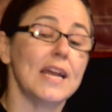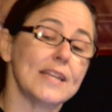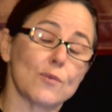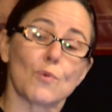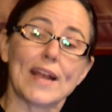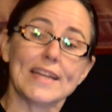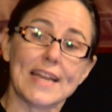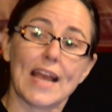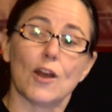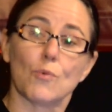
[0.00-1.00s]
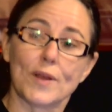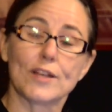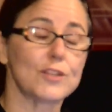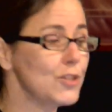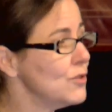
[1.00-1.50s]
Now, right now, we
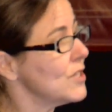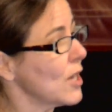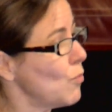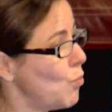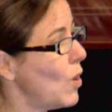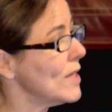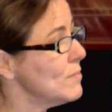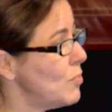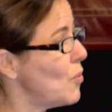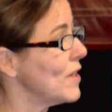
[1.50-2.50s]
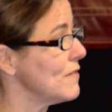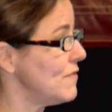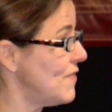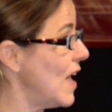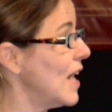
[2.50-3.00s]
are using
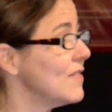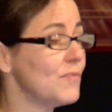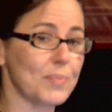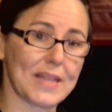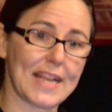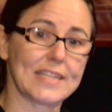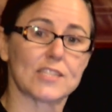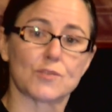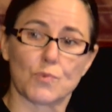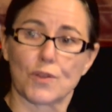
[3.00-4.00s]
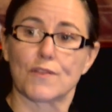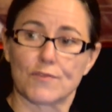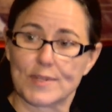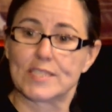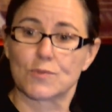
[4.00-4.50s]
1.5 planets worth of
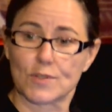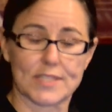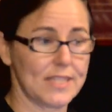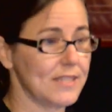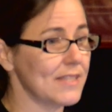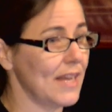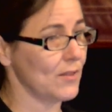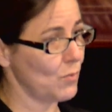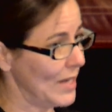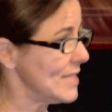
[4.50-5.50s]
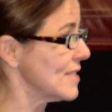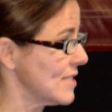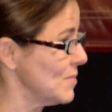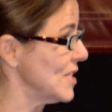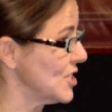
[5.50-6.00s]
resources and waste
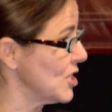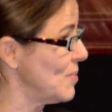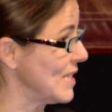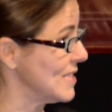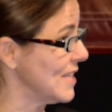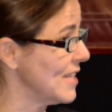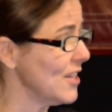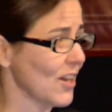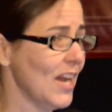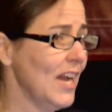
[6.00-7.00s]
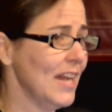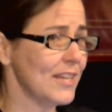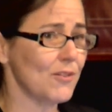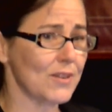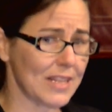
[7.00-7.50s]
assimilation capacity a year.
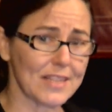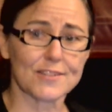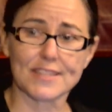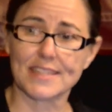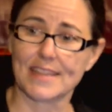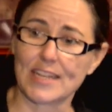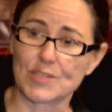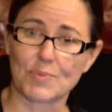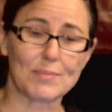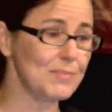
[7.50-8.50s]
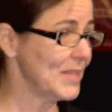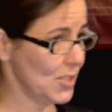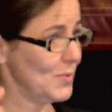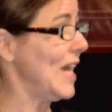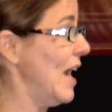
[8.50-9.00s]
Now, clearly, that is a problem
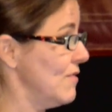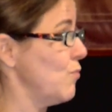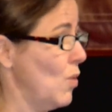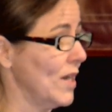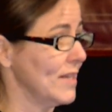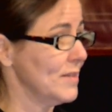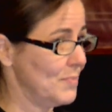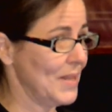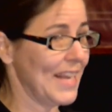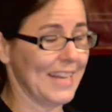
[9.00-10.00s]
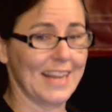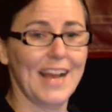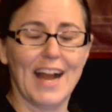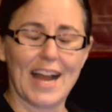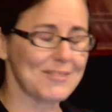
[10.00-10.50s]
because we have one planet.
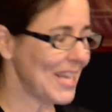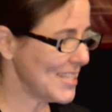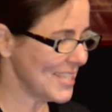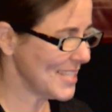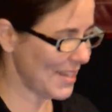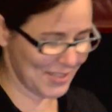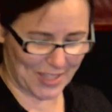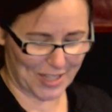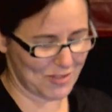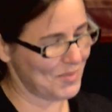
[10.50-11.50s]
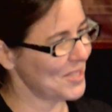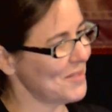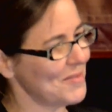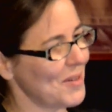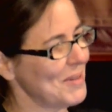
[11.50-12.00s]
I was actually just gave a talk to a bunch of
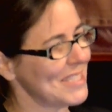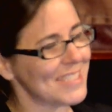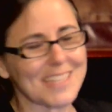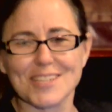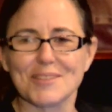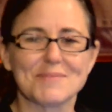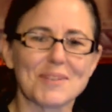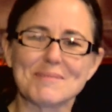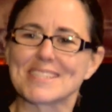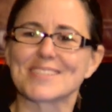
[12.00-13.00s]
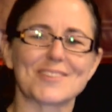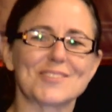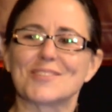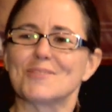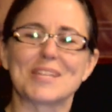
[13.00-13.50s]
environmentalists. I tell you, environmentalists are
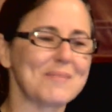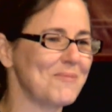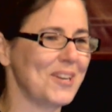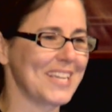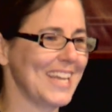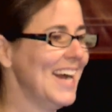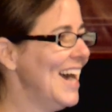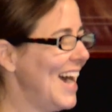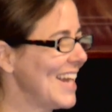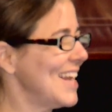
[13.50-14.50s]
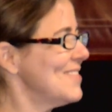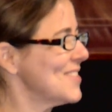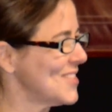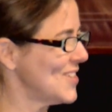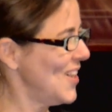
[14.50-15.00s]
so damn wonky. I gave
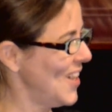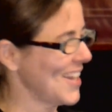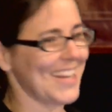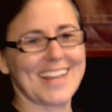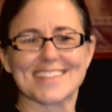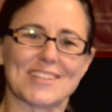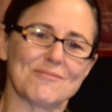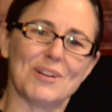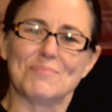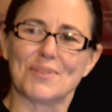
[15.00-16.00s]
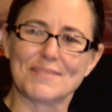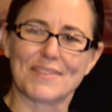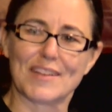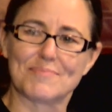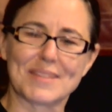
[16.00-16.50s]
this talk, and I
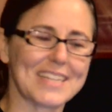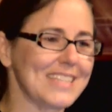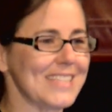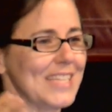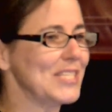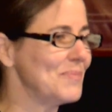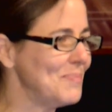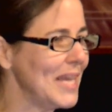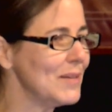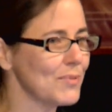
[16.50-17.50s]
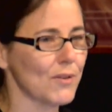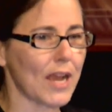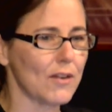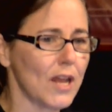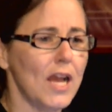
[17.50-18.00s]
1.5 planets, and a debate broke
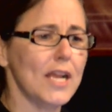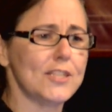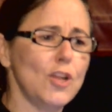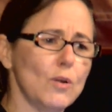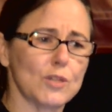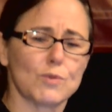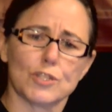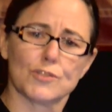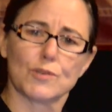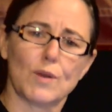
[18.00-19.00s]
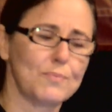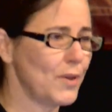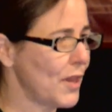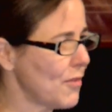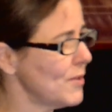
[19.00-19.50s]
out. No, we're using
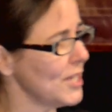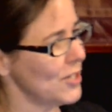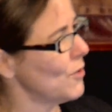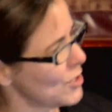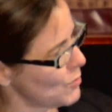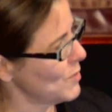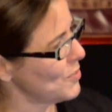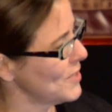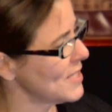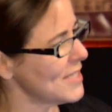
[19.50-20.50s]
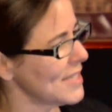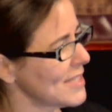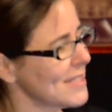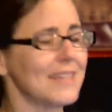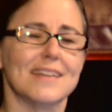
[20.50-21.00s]
1.3. No, it's
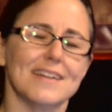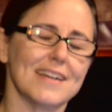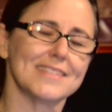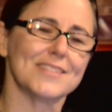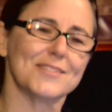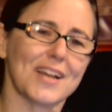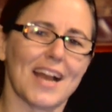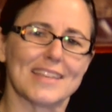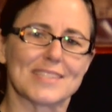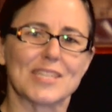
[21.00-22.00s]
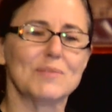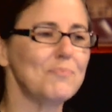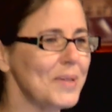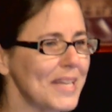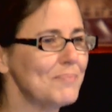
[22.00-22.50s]
1.6. I said, you guys,
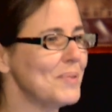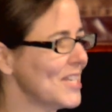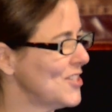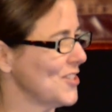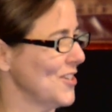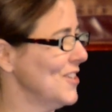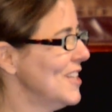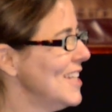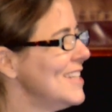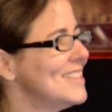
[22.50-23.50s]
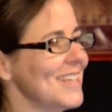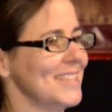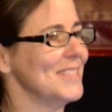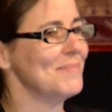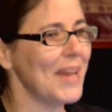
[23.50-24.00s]
big picture. It
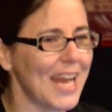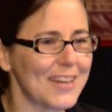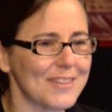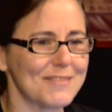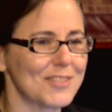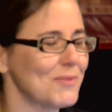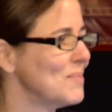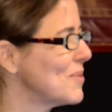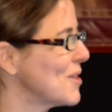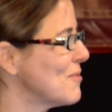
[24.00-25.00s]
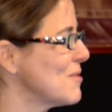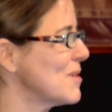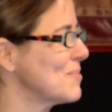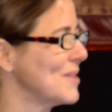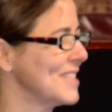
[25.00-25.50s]
doesn't matter if it's 1.3 or
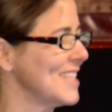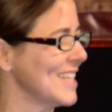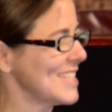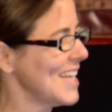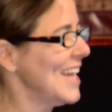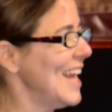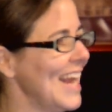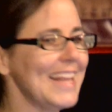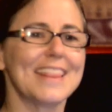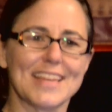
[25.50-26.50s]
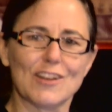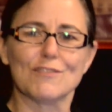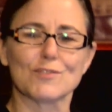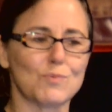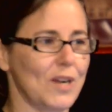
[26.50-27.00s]
1.6. Anything
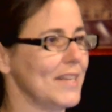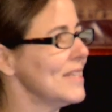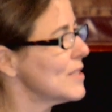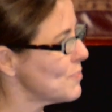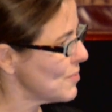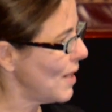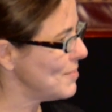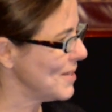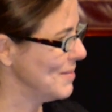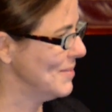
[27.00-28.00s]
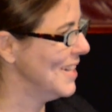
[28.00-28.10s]
over 1 is a problem.